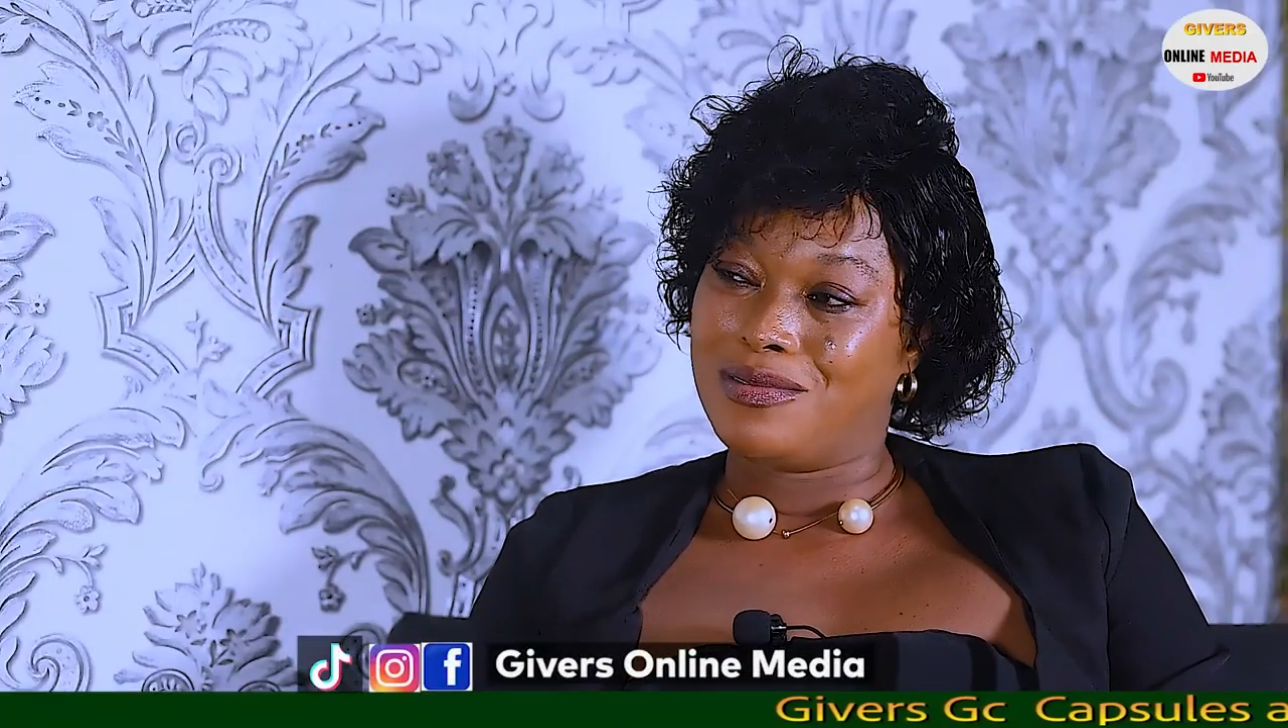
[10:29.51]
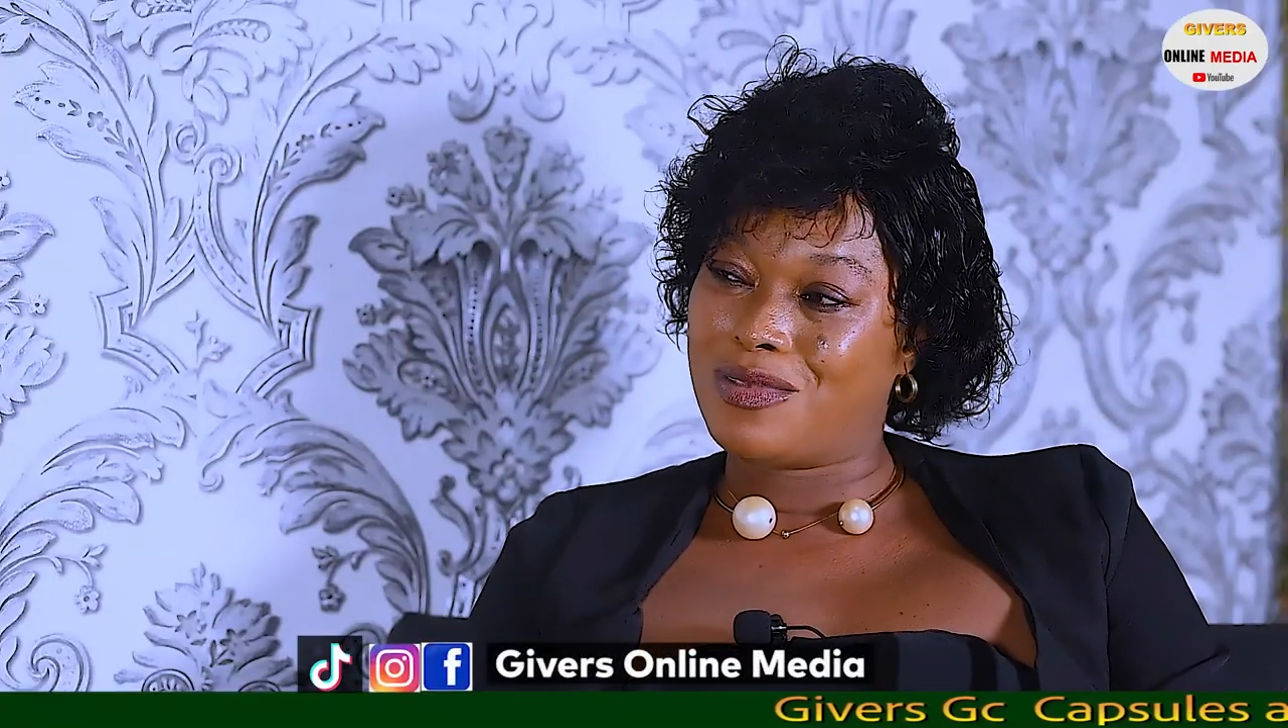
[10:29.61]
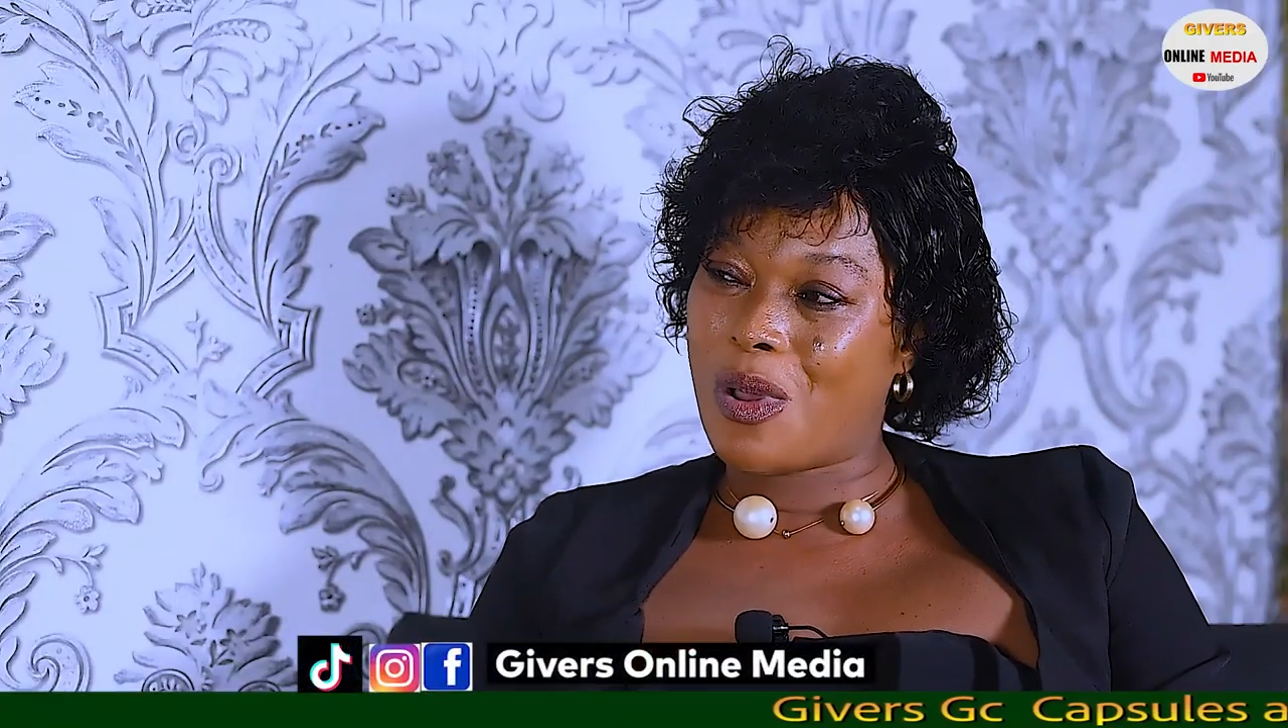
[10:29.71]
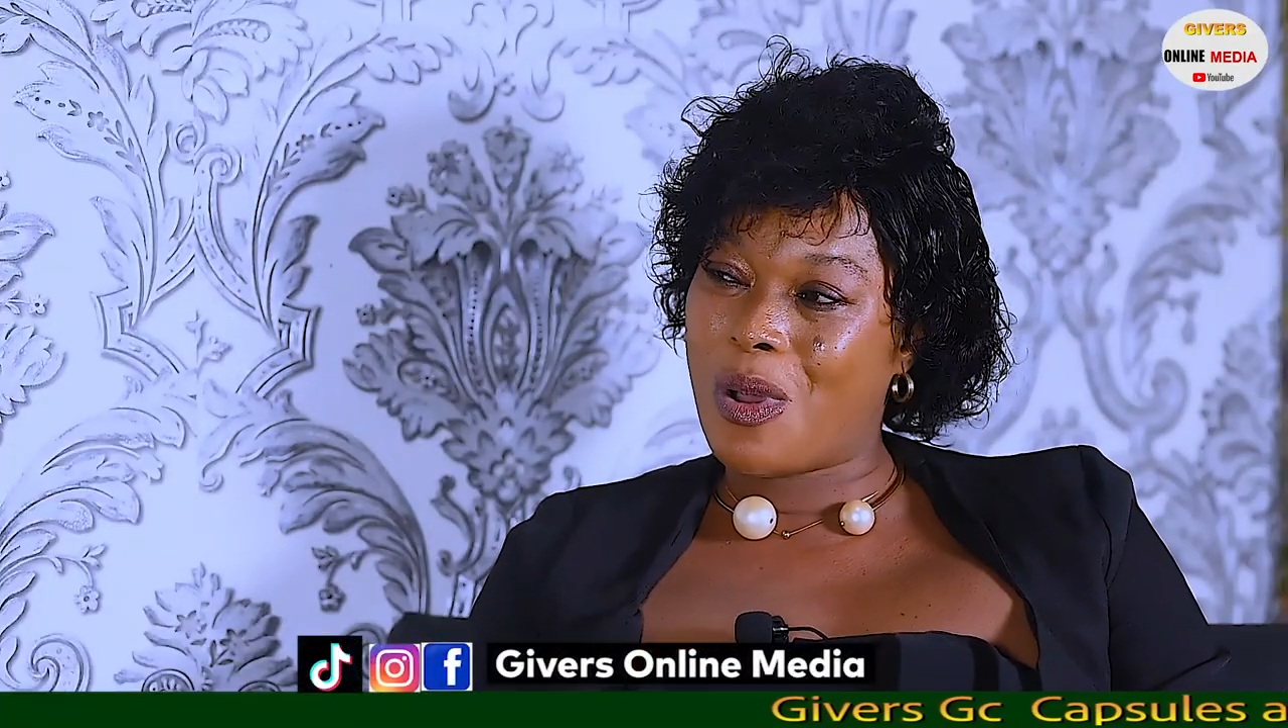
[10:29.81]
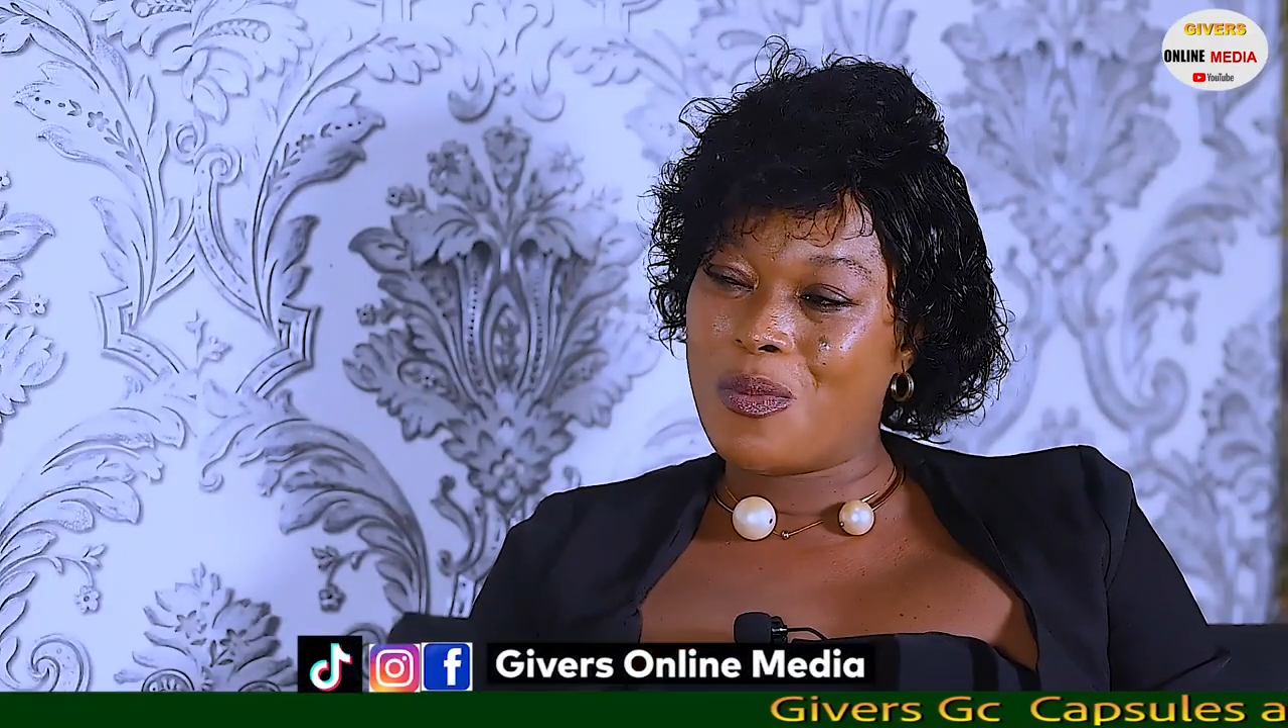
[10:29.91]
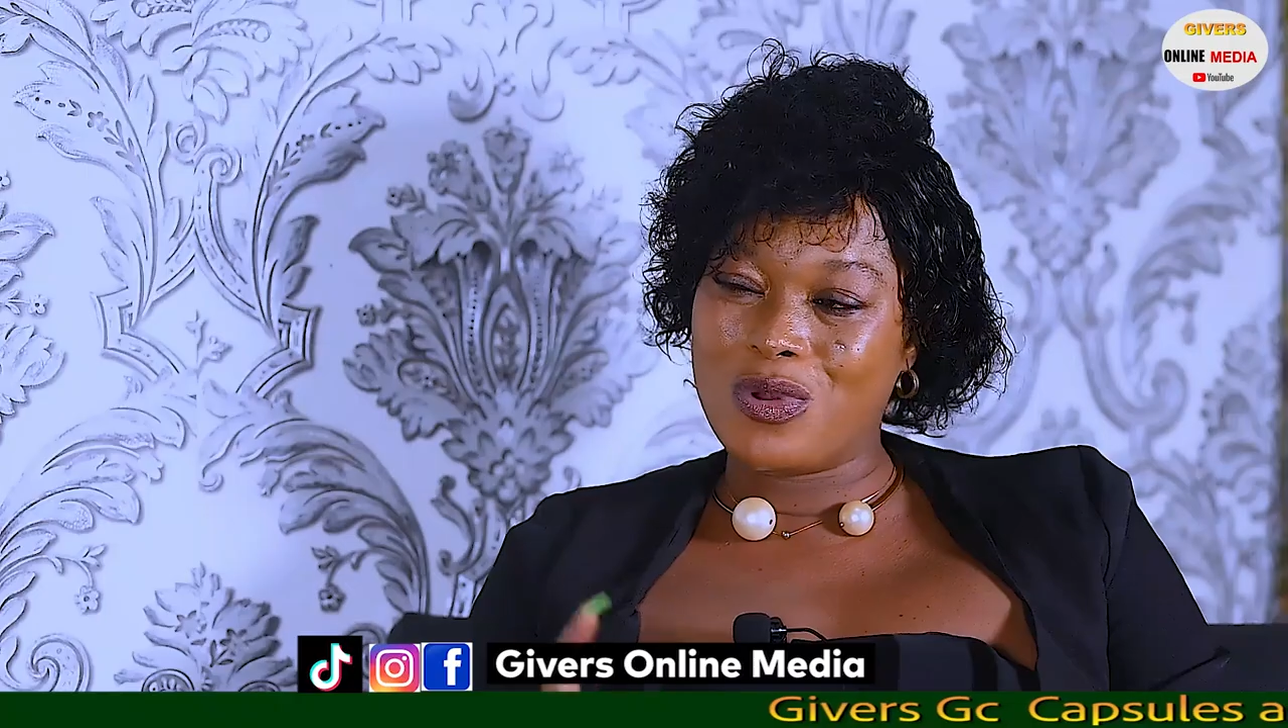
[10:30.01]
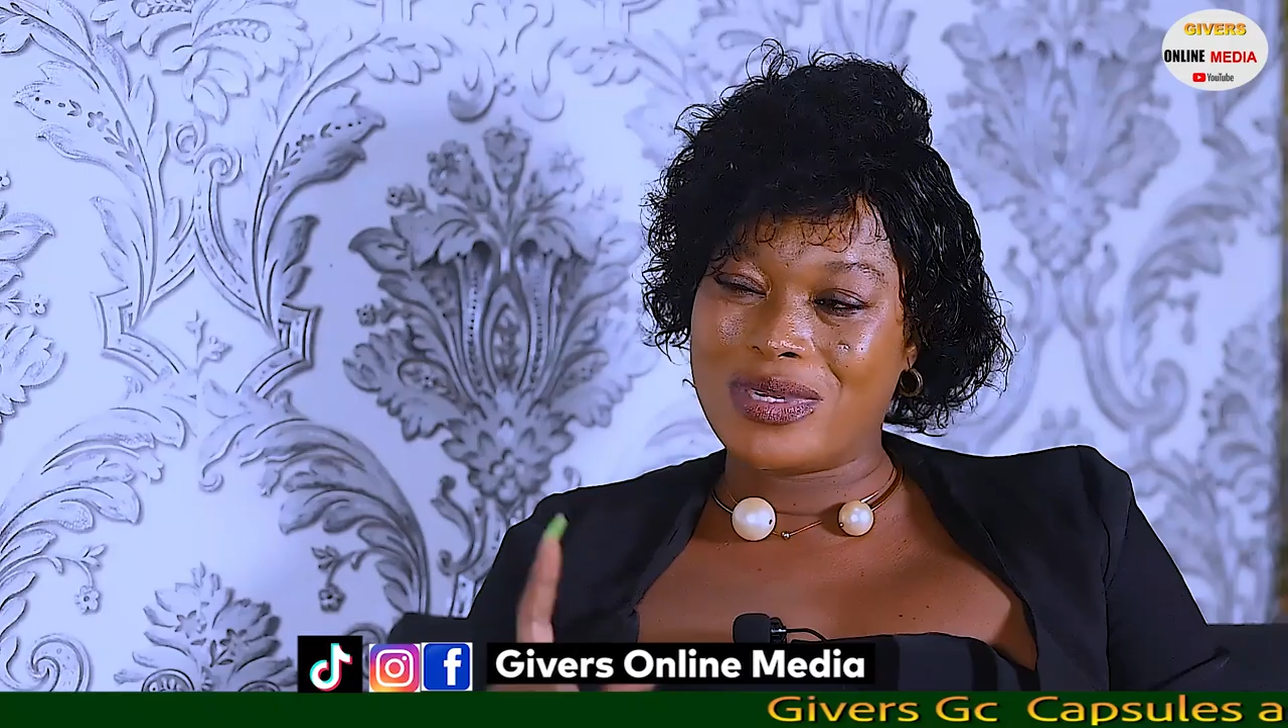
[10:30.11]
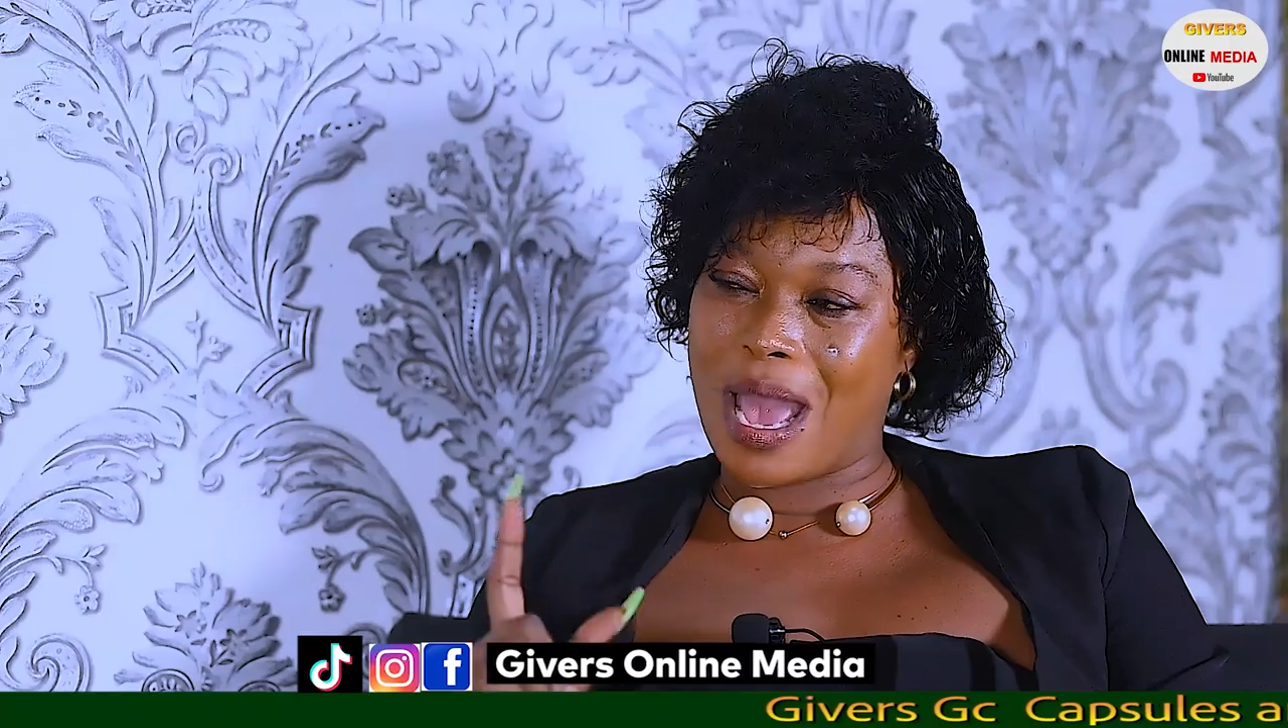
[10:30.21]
not on more